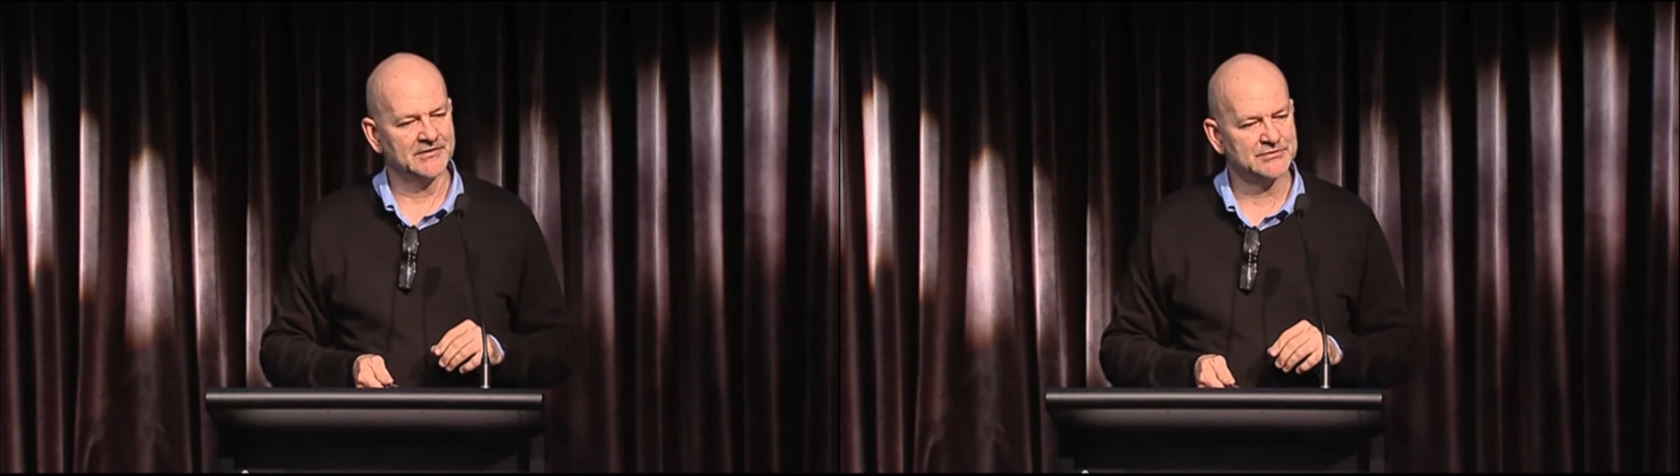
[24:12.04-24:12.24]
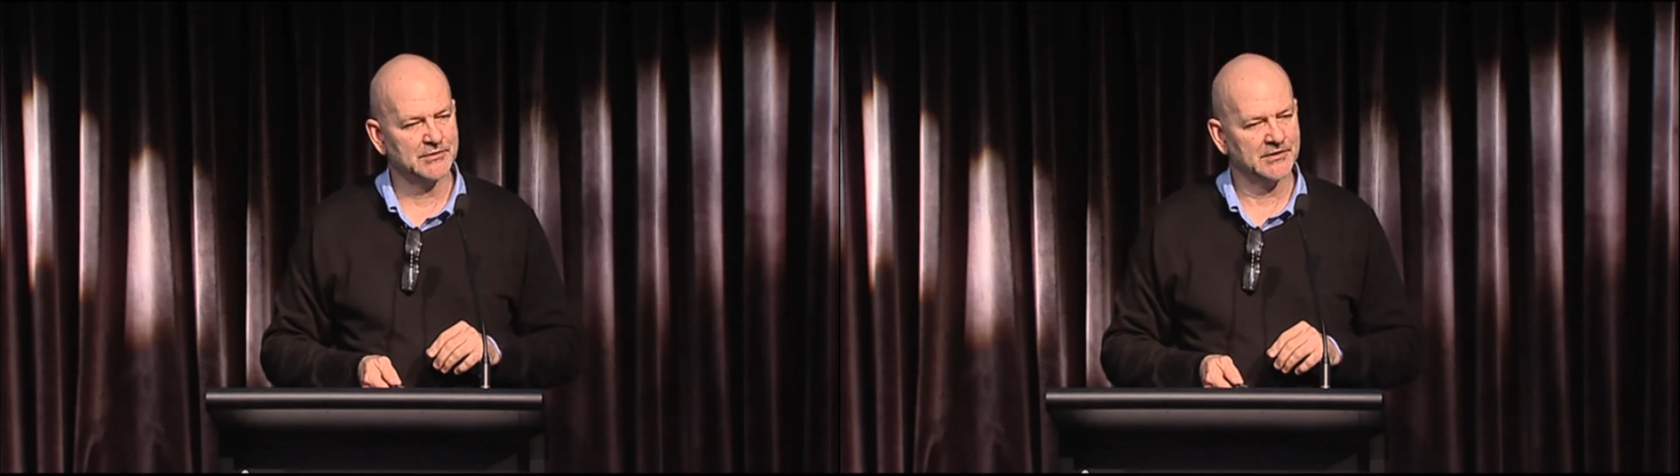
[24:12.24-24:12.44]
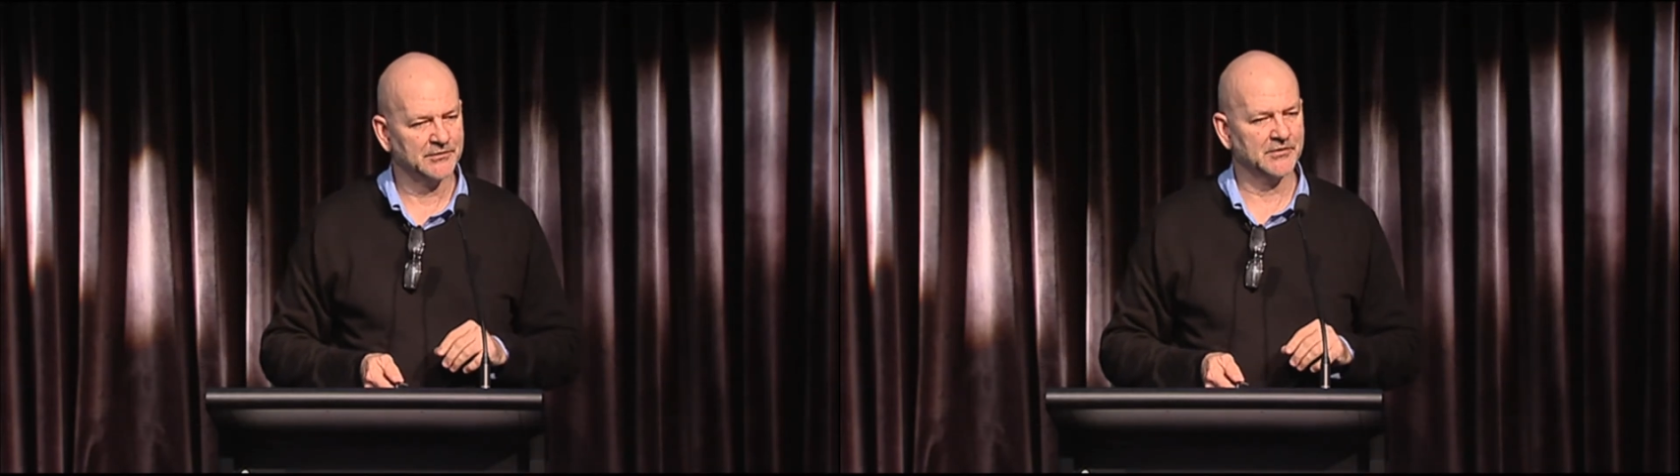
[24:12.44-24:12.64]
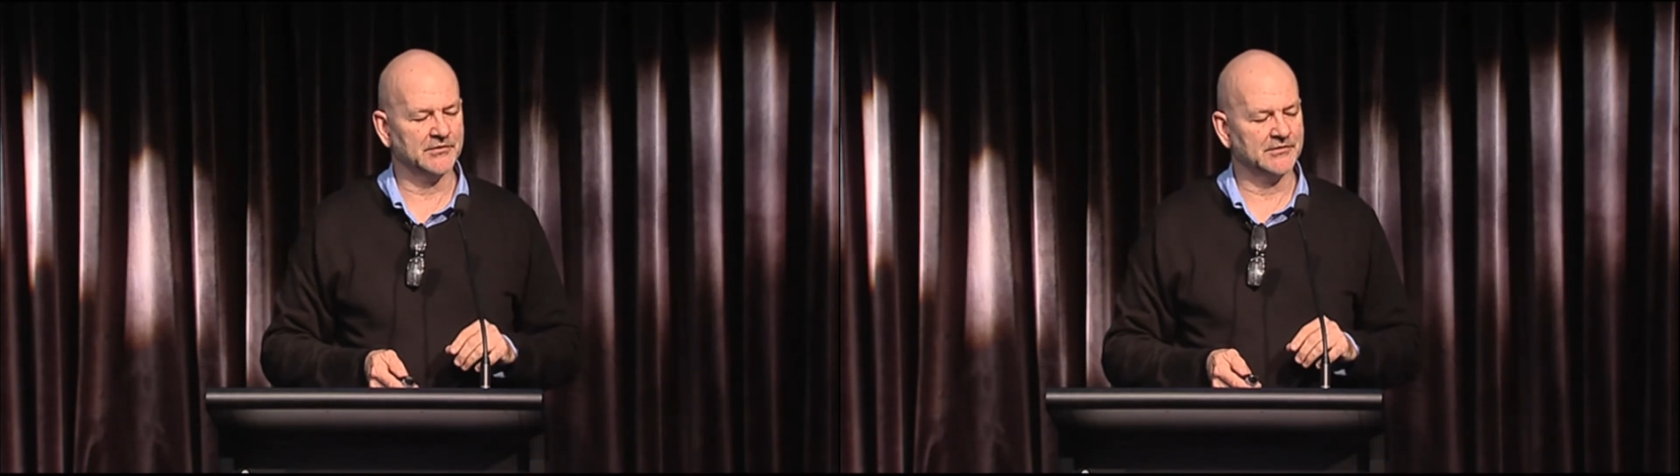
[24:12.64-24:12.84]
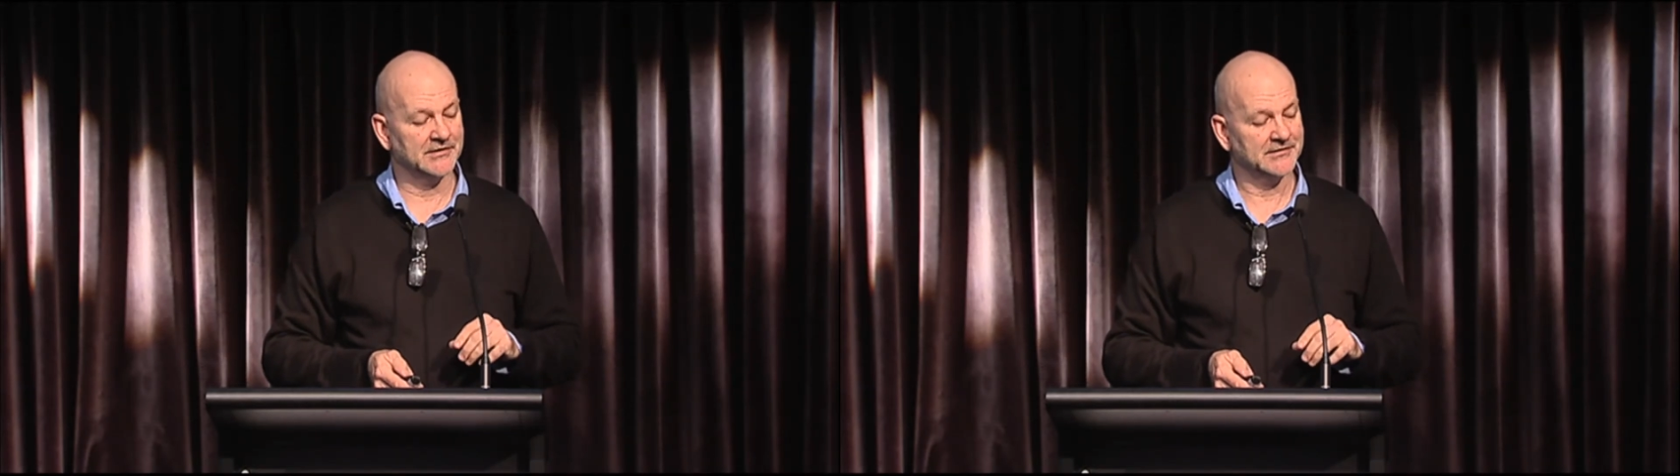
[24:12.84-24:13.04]
as well, not
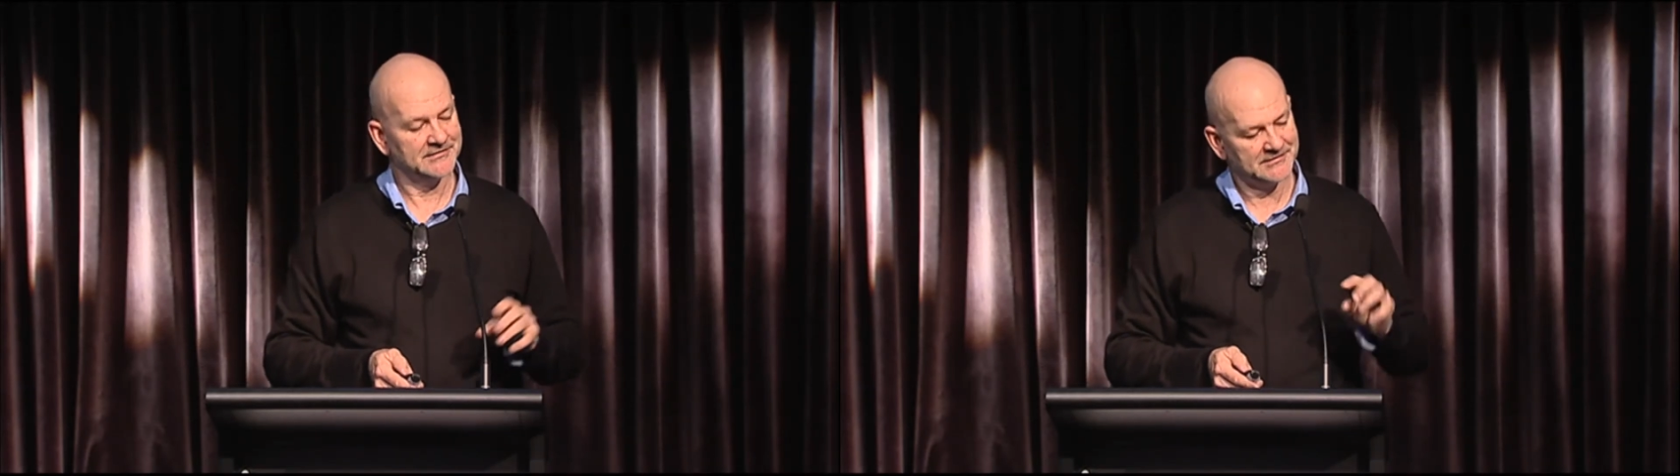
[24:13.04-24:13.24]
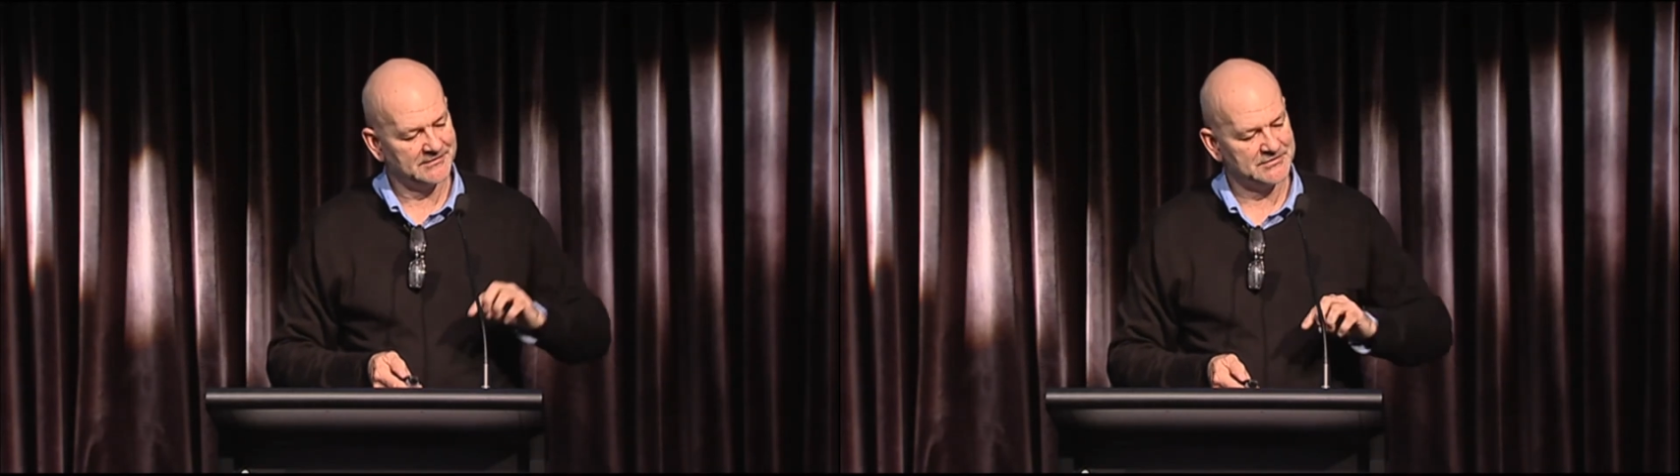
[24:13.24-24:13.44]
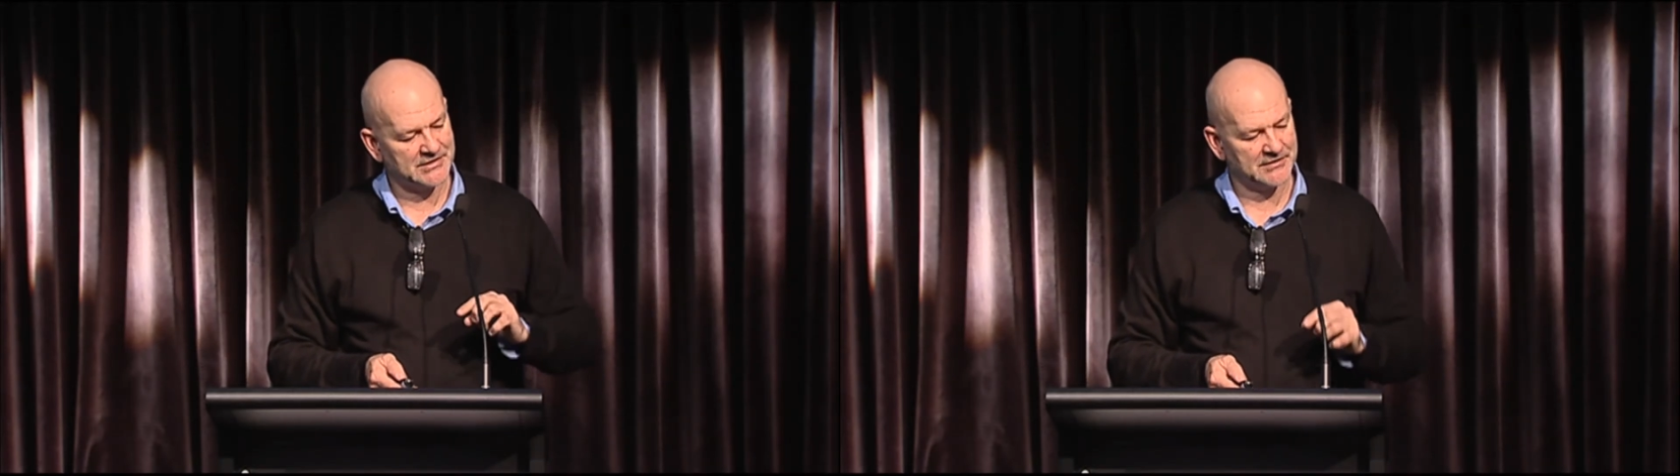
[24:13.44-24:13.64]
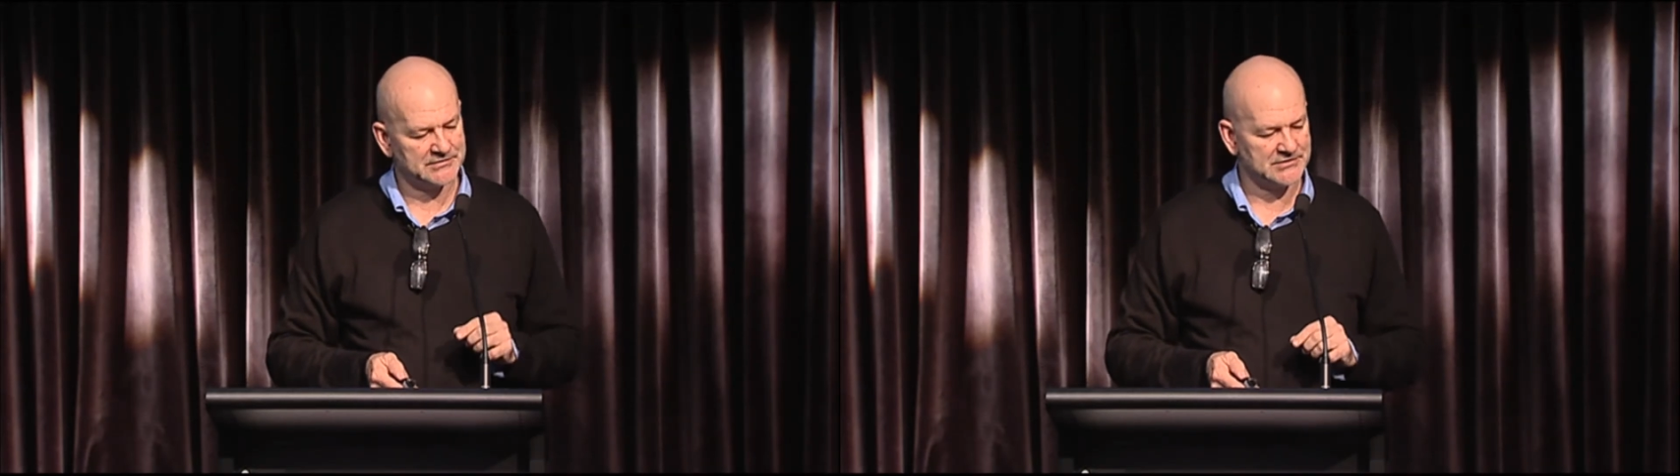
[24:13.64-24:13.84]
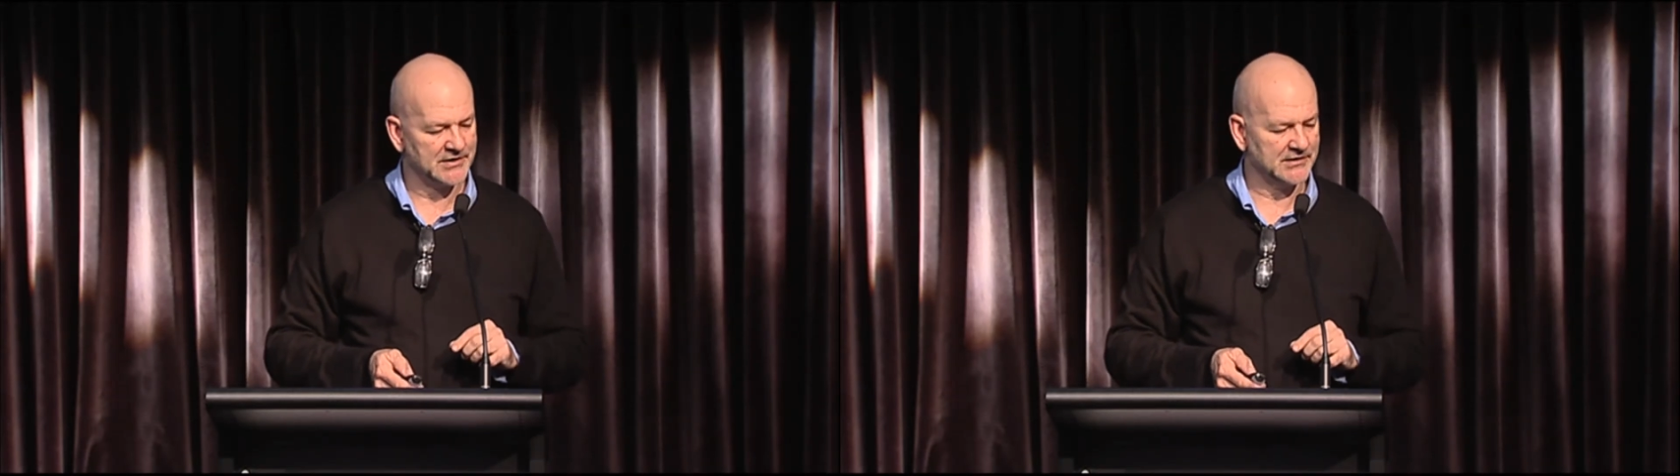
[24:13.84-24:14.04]
on the South
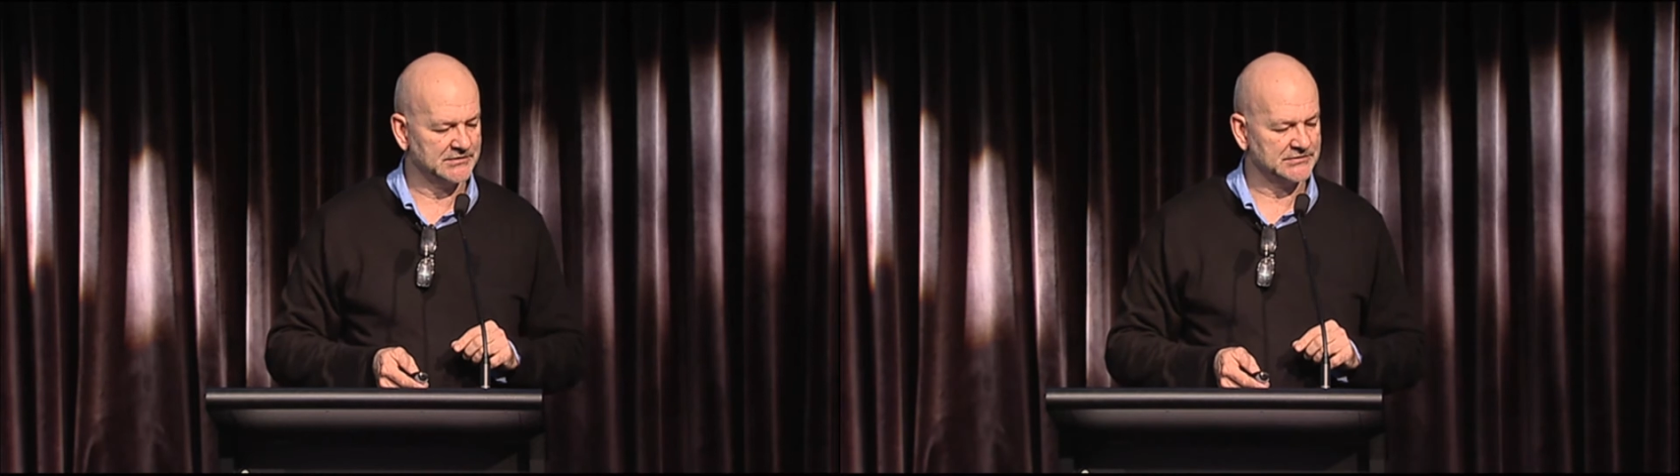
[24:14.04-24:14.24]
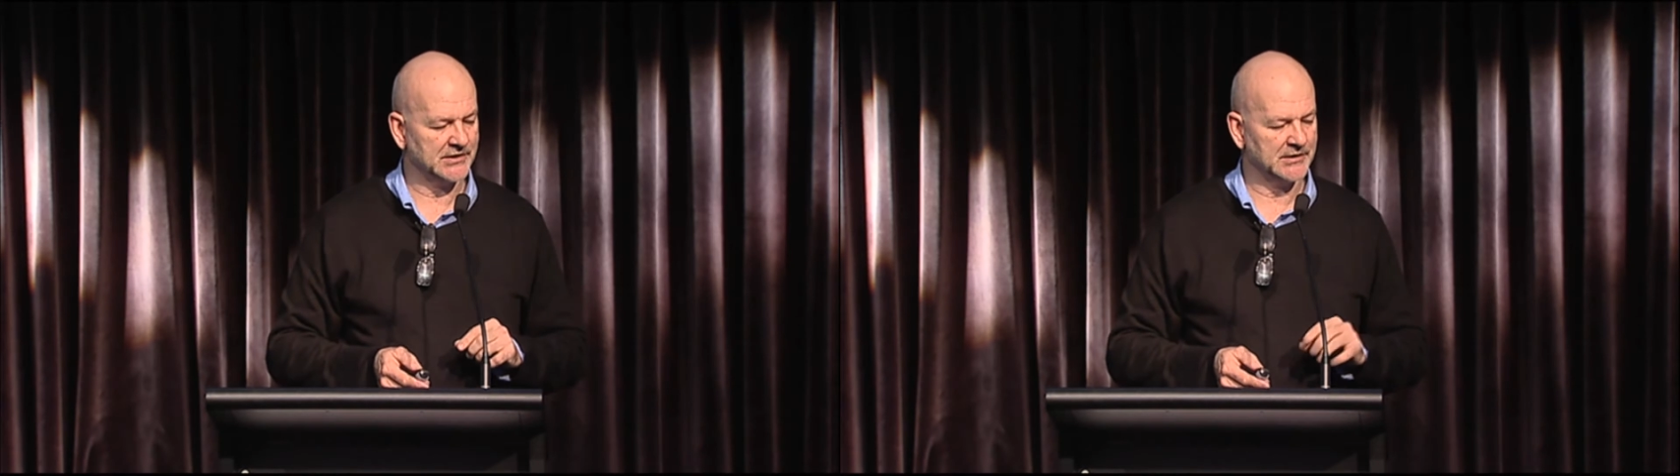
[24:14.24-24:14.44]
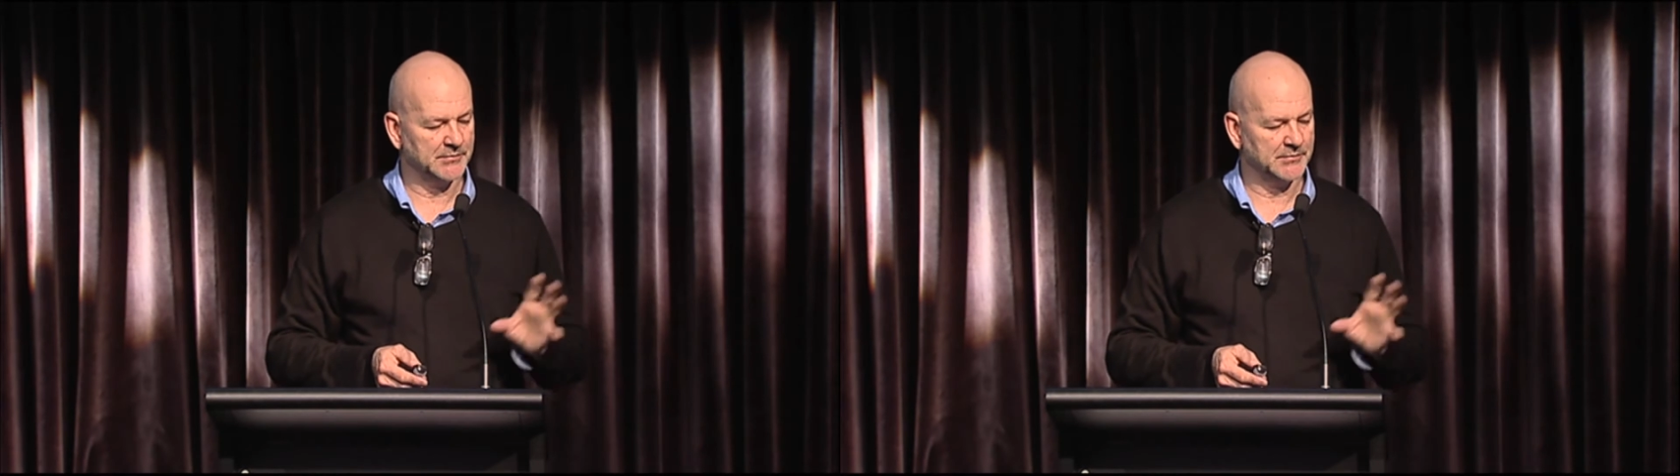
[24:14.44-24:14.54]
Australian side.